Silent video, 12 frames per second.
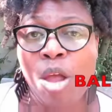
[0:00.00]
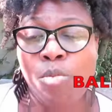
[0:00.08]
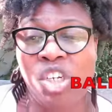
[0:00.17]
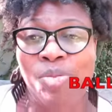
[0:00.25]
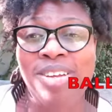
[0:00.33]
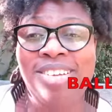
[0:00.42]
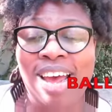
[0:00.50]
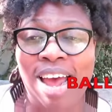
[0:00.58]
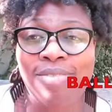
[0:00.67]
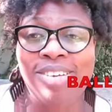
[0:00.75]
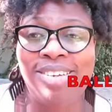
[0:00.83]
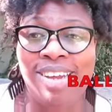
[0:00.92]
which means I
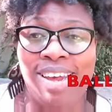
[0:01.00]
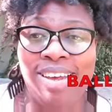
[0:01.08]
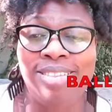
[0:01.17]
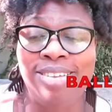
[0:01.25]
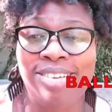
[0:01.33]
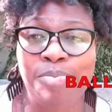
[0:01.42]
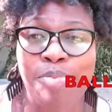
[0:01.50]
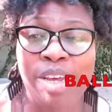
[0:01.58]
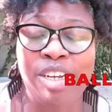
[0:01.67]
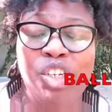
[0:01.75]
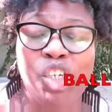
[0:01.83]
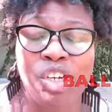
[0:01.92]
have to take this
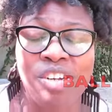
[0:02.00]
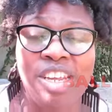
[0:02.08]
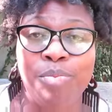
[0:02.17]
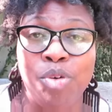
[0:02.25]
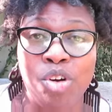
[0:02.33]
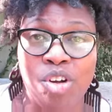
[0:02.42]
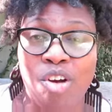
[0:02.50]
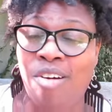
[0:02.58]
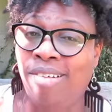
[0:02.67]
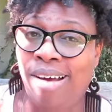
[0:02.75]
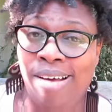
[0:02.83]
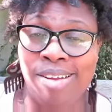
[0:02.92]
big chunky book
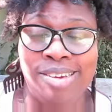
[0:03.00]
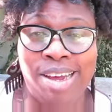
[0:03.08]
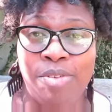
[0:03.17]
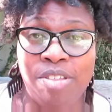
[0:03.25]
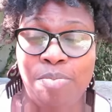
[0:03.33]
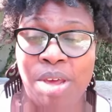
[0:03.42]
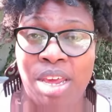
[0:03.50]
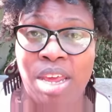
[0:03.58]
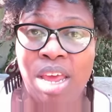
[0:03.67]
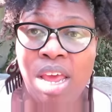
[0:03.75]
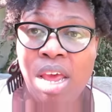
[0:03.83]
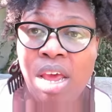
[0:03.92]
on holiday with me.
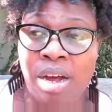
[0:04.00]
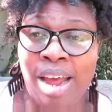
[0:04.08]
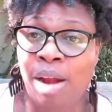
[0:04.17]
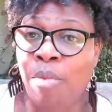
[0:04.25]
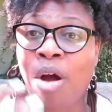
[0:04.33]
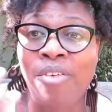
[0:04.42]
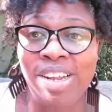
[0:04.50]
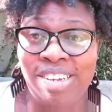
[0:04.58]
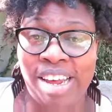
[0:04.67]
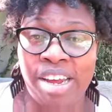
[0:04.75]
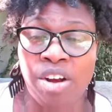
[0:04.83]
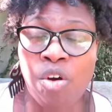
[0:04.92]
And I'm already
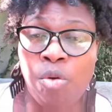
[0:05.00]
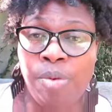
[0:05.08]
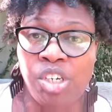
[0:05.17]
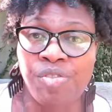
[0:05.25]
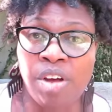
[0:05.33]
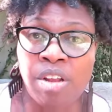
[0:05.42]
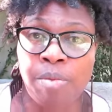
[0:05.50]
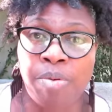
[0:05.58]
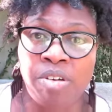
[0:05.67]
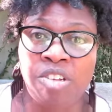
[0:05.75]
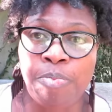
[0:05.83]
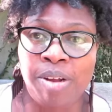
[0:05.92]
taking a whole bunch of other
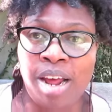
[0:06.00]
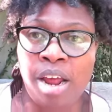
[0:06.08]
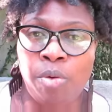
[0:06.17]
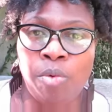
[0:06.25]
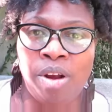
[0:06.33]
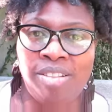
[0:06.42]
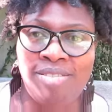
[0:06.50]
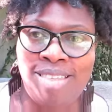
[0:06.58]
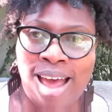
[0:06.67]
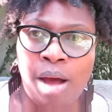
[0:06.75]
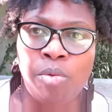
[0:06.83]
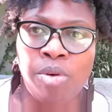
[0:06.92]
books, but I don't want
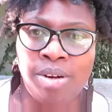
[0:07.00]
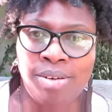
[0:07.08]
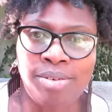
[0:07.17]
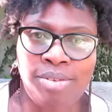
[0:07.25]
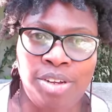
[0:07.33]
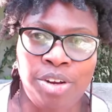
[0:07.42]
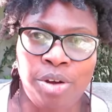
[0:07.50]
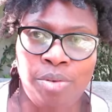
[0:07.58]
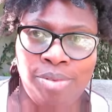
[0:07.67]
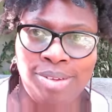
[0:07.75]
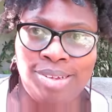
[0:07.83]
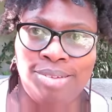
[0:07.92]
that one, you know,
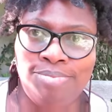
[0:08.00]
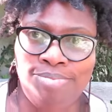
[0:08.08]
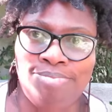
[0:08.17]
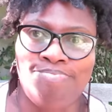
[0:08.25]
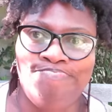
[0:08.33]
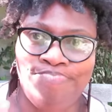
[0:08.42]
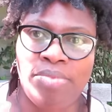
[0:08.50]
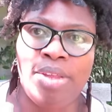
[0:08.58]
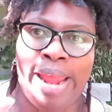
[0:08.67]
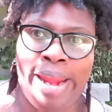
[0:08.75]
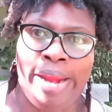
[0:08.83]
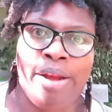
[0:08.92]
this
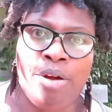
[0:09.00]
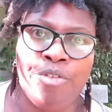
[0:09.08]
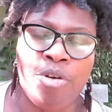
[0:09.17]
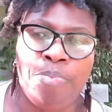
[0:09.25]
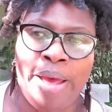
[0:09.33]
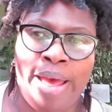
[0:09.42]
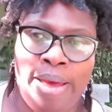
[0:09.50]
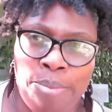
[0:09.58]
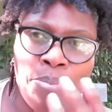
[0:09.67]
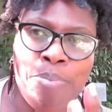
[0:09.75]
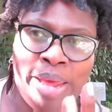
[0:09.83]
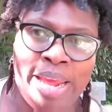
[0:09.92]
800 pa
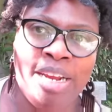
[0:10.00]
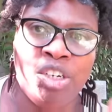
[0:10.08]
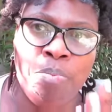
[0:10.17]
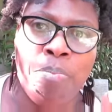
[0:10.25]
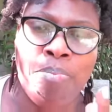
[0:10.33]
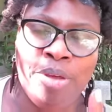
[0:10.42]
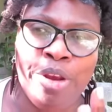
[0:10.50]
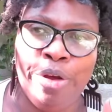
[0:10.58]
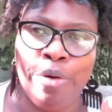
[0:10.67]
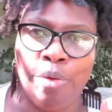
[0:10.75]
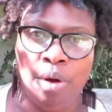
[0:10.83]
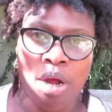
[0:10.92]
page, you
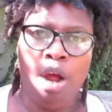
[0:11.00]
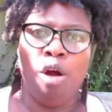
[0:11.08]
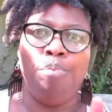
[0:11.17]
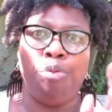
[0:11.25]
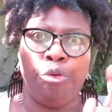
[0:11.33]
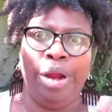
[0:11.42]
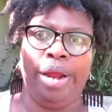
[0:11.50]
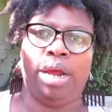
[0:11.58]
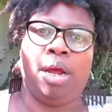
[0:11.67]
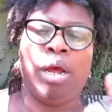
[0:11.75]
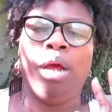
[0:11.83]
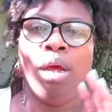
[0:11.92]
know,
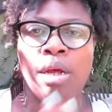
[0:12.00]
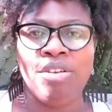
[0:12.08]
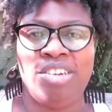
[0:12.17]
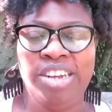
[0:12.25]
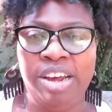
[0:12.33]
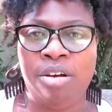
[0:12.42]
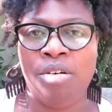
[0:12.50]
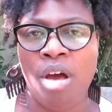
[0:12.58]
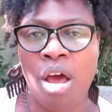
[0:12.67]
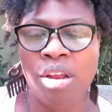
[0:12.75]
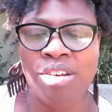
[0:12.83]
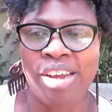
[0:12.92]
brick to take on
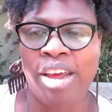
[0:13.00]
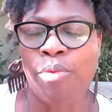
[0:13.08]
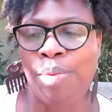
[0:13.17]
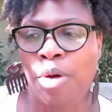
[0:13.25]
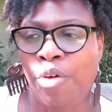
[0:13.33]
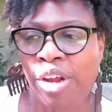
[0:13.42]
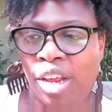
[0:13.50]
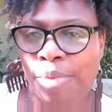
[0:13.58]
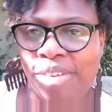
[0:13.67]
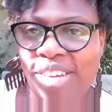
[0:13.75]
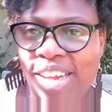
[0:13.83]
holiday when I'm already going to be